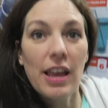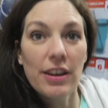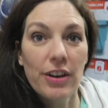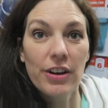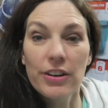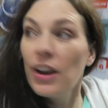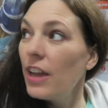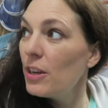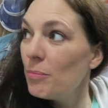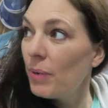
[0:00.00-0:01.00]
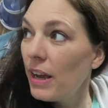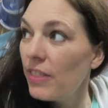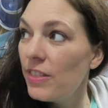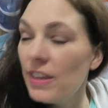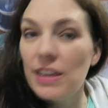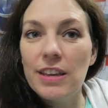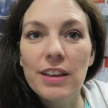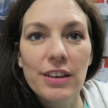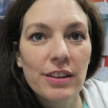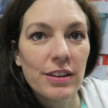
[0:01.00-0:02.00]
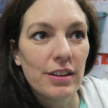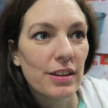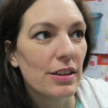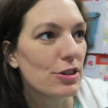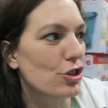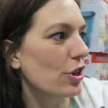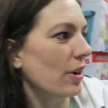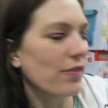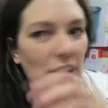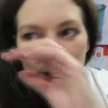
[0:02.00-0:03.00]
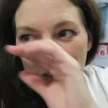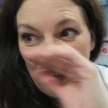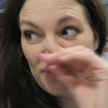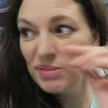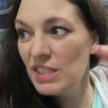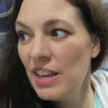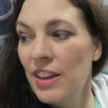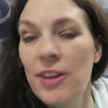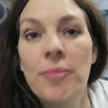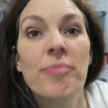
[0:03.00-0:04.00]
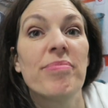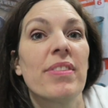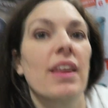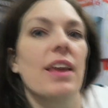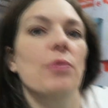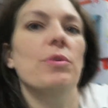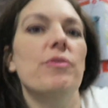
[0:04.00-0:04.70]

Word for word: and I are hiding by the shark vacuums. And